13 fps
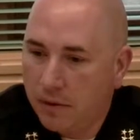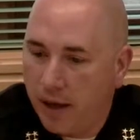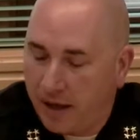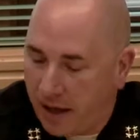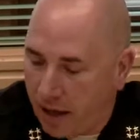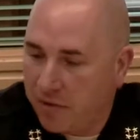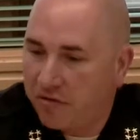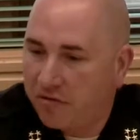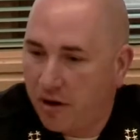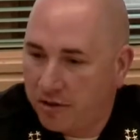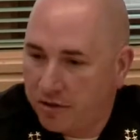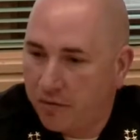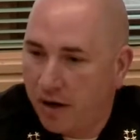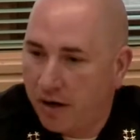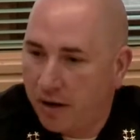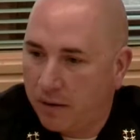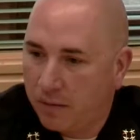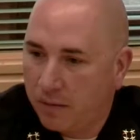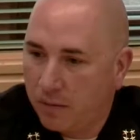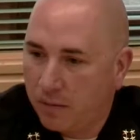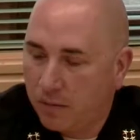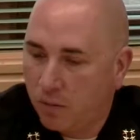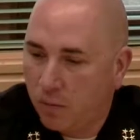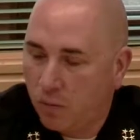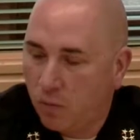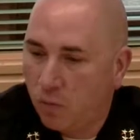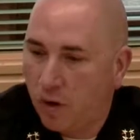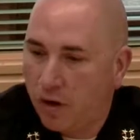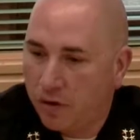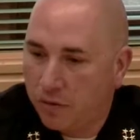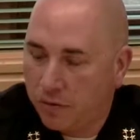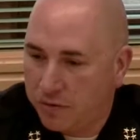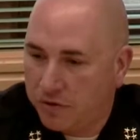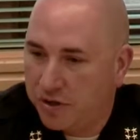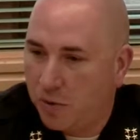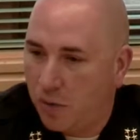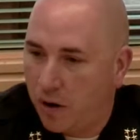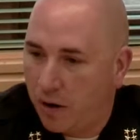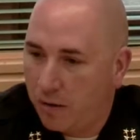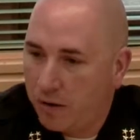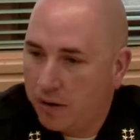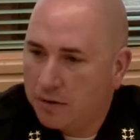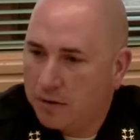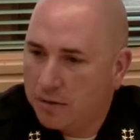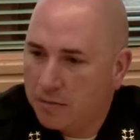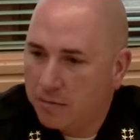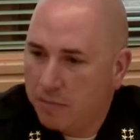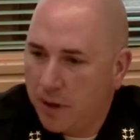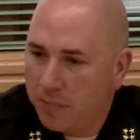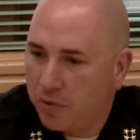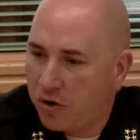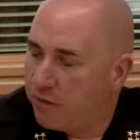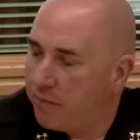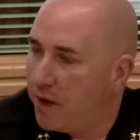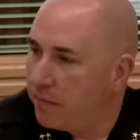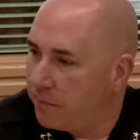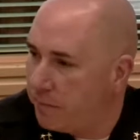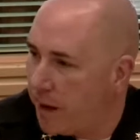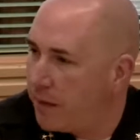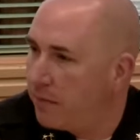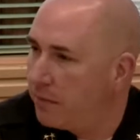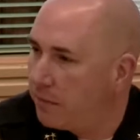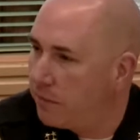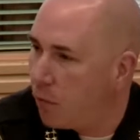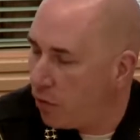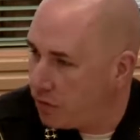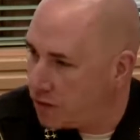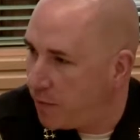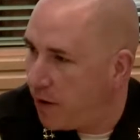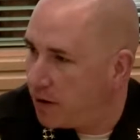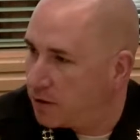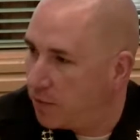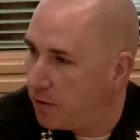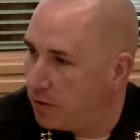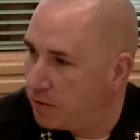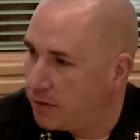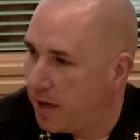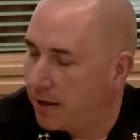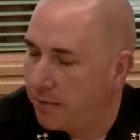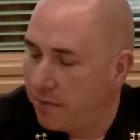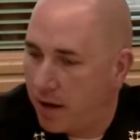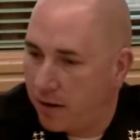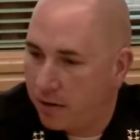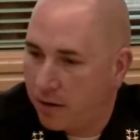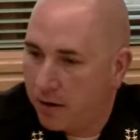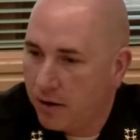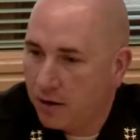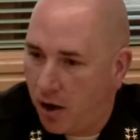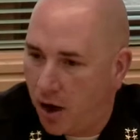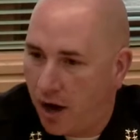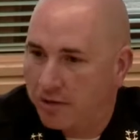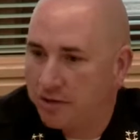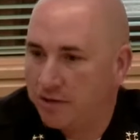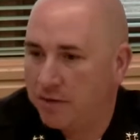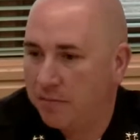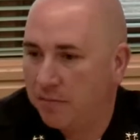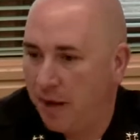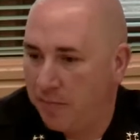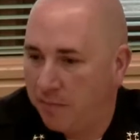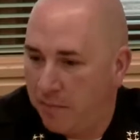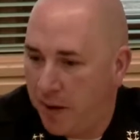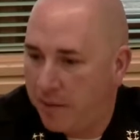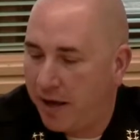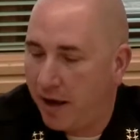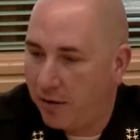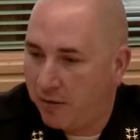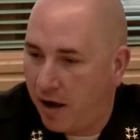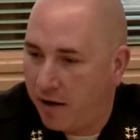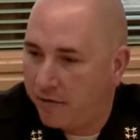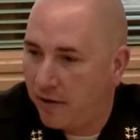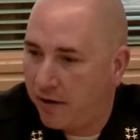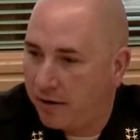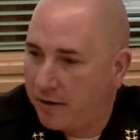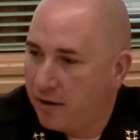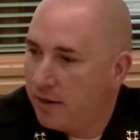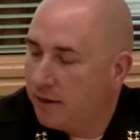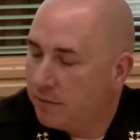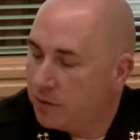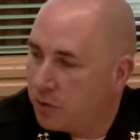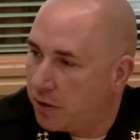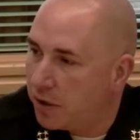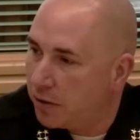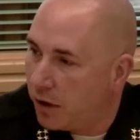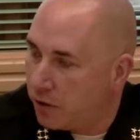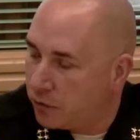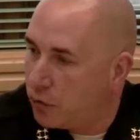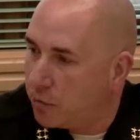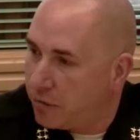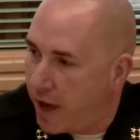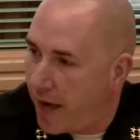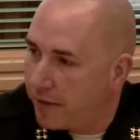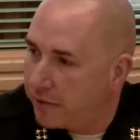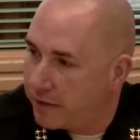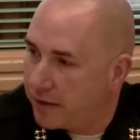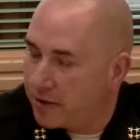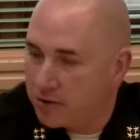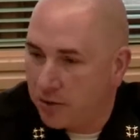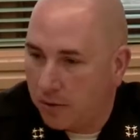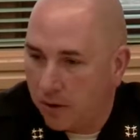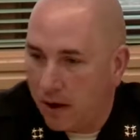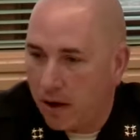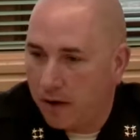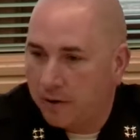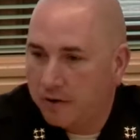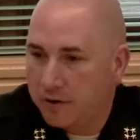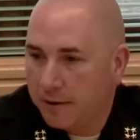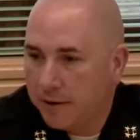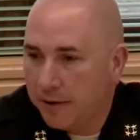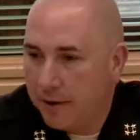it can be frustrating when you see where people could have been more responsible, taken better cautions, and maybe held off on doing a group gathering that's so large.